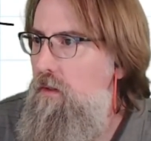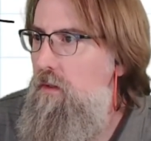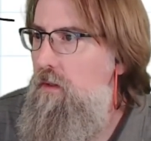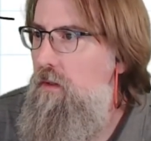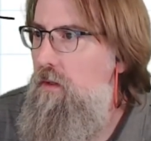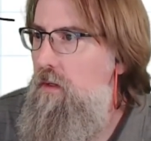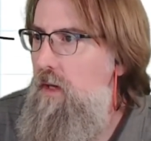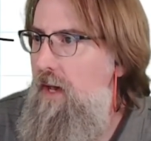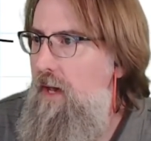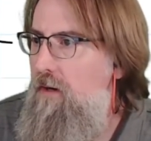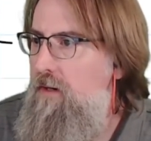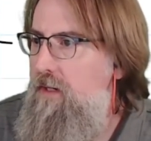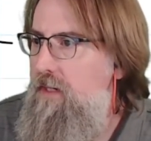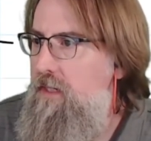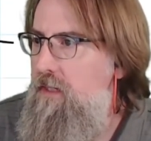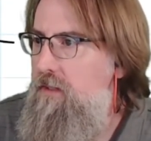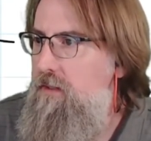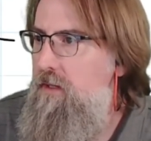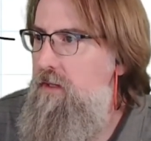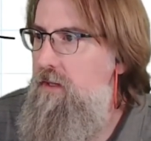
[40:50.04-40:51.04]
how to
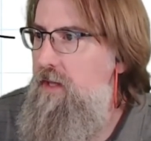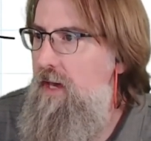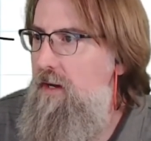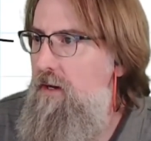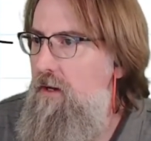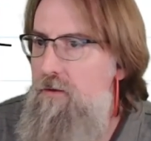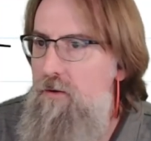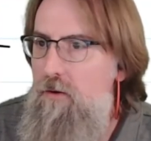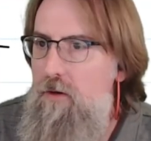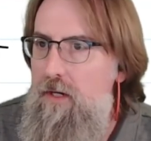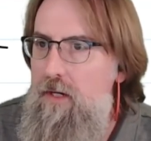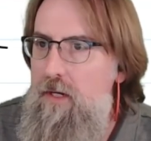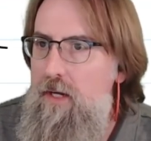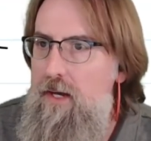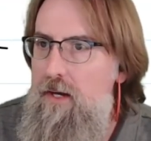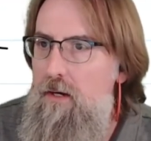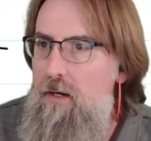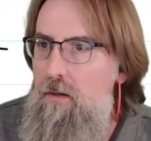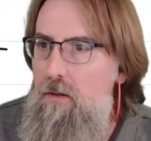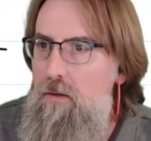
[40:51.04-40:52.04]
get to that other
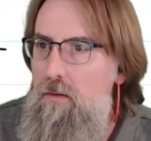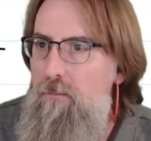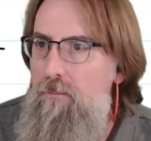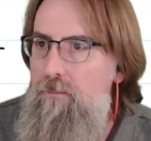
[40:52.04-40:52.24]
account.